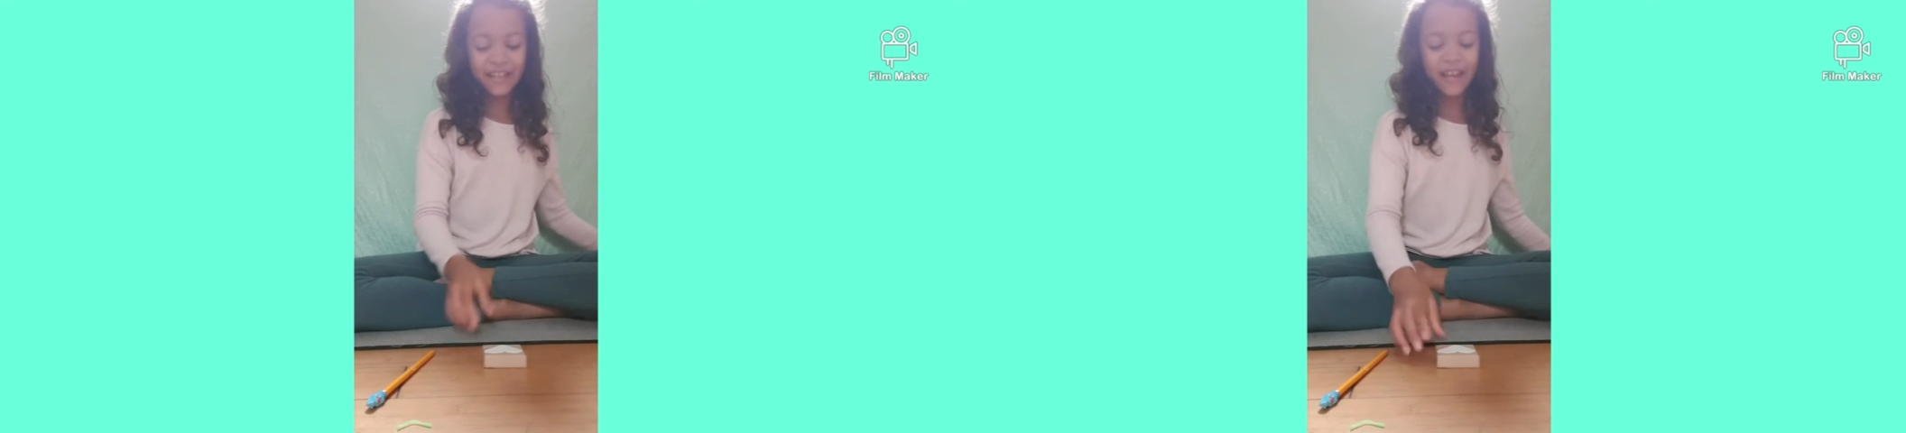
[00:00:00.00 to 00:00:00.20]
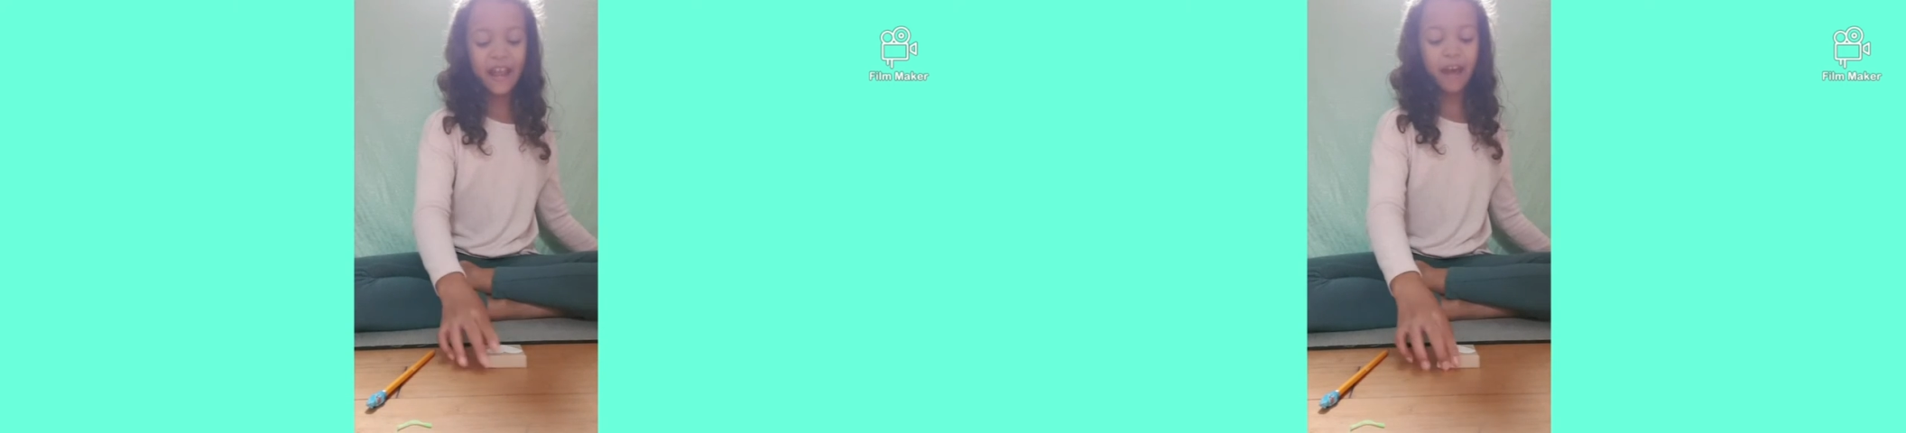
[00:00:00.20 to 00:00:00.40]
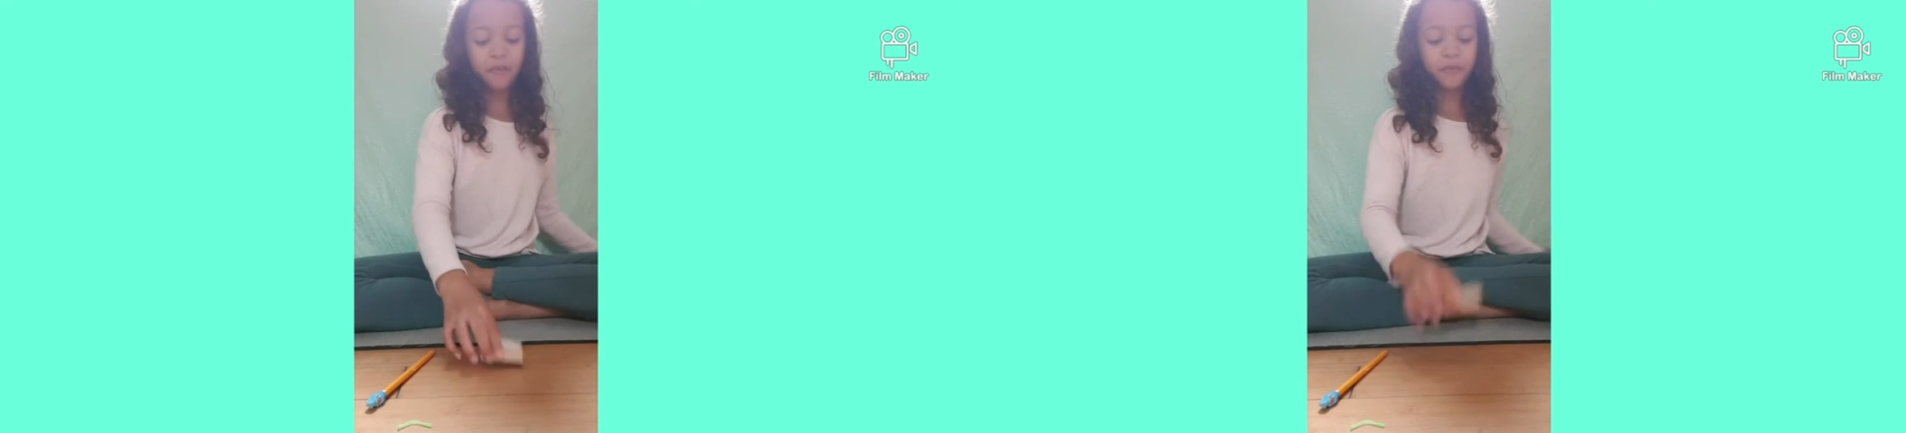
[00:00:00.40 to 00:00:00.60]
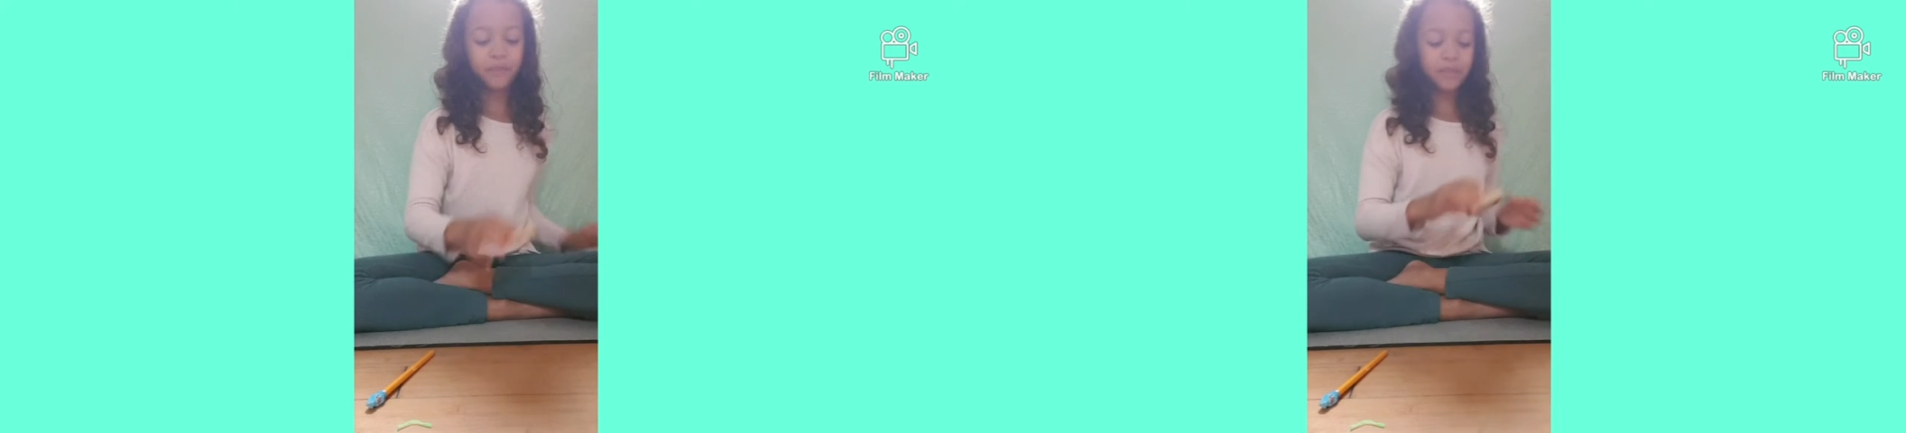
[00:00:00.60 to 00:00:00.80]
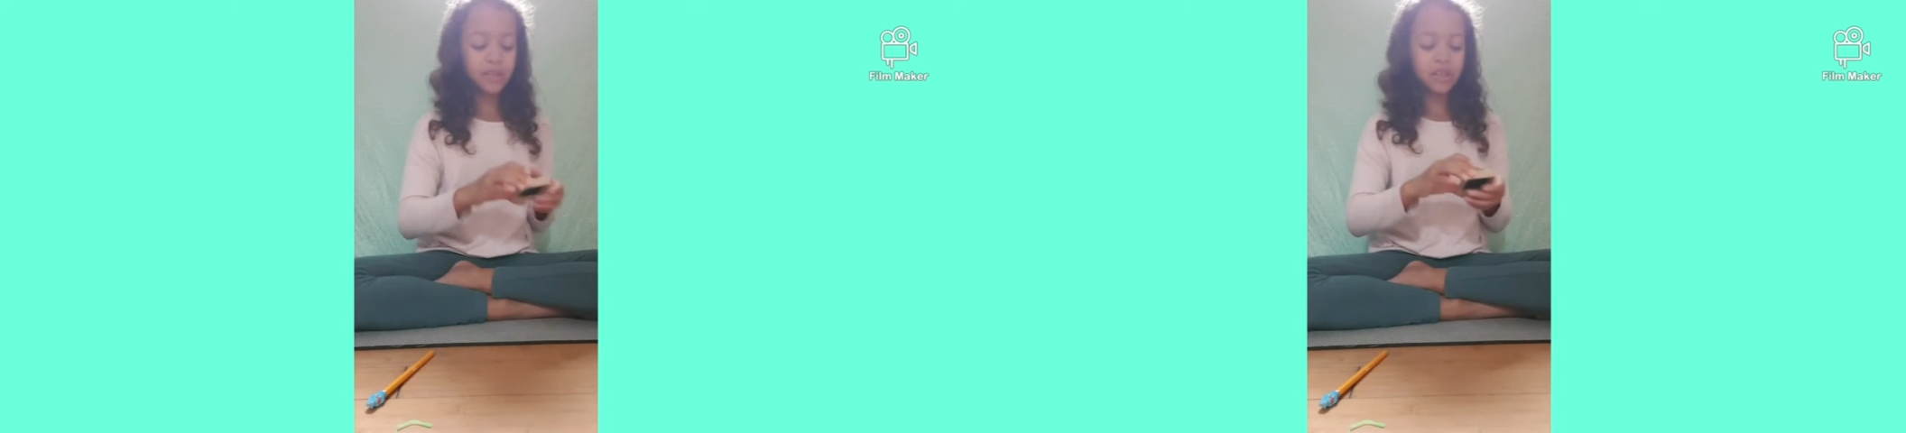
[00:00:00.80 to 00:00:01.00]
Now,
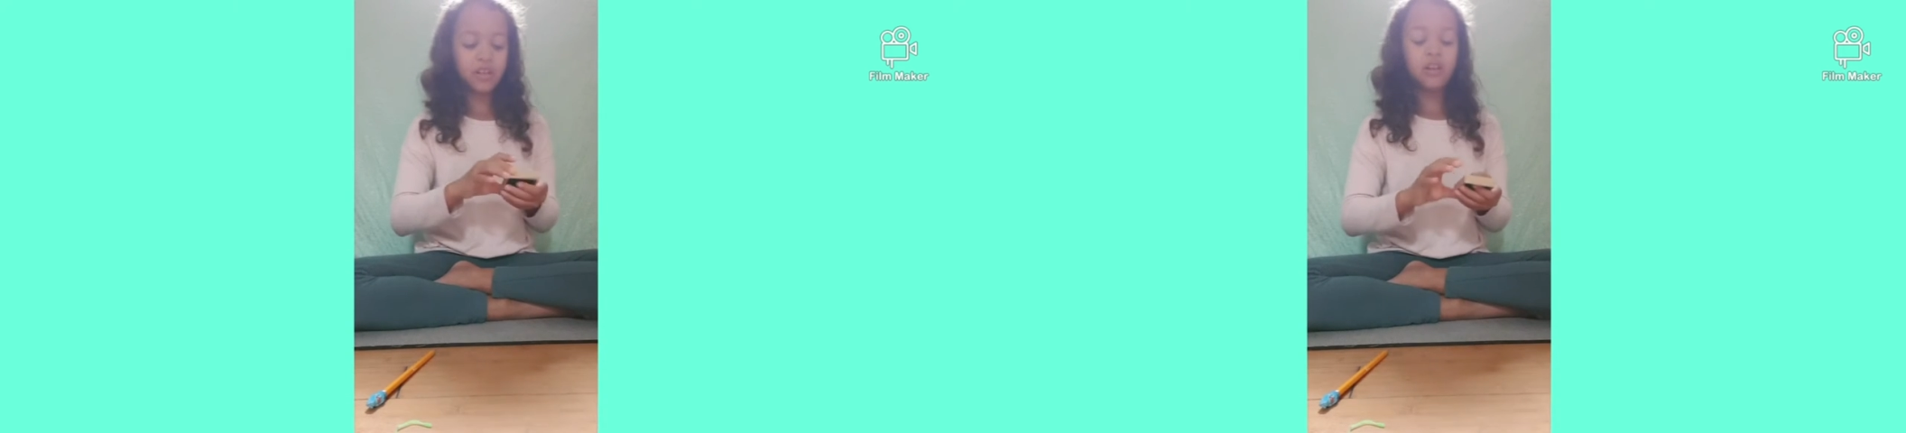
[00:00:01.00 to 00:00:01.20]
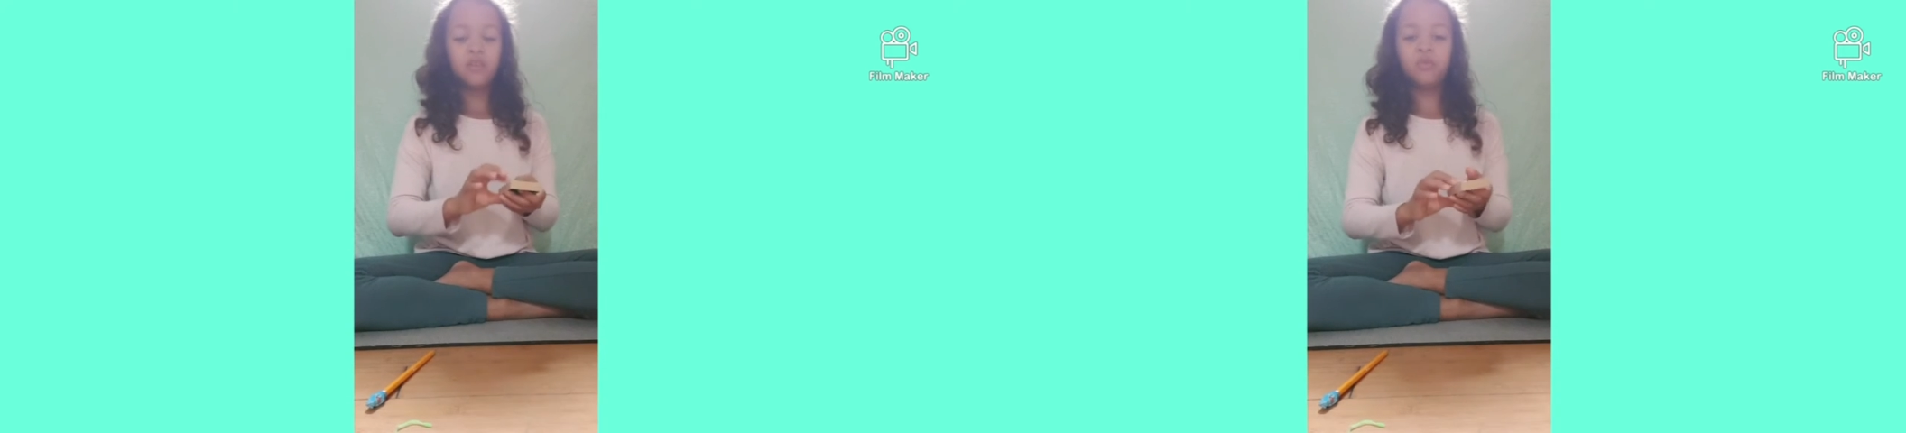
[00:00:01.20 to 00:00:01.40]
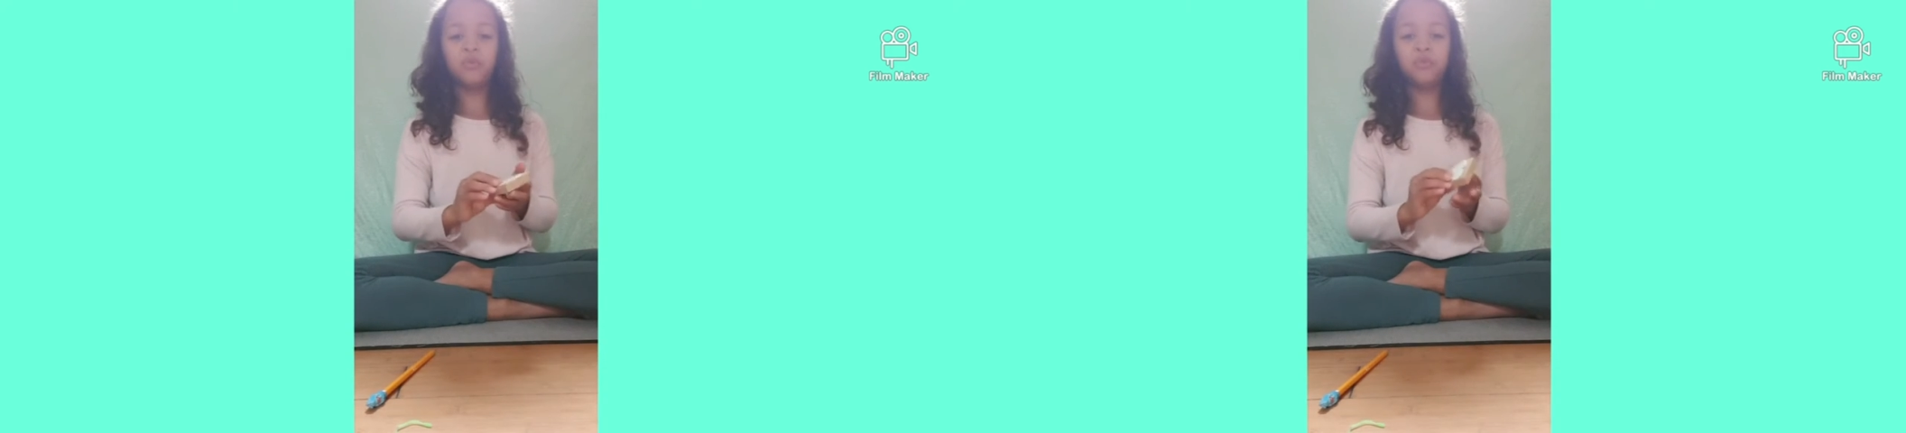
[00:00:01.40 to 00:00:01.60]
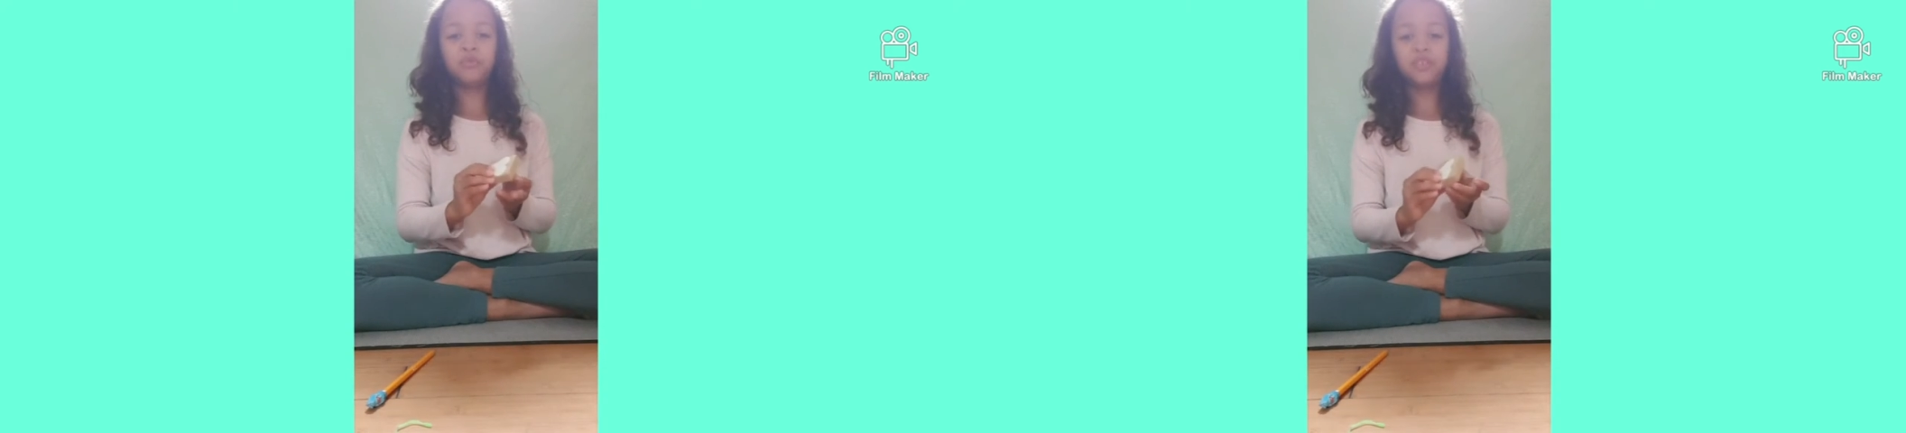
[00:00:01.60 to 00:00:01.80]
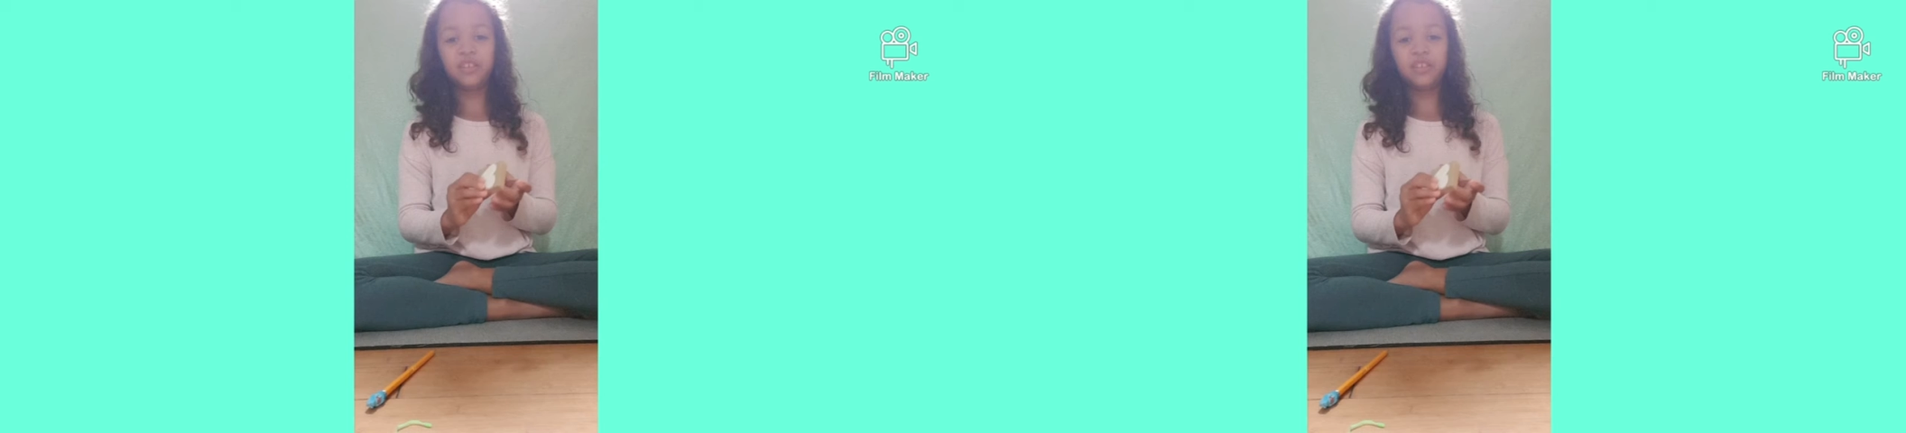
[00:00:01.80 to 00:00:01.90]
we'll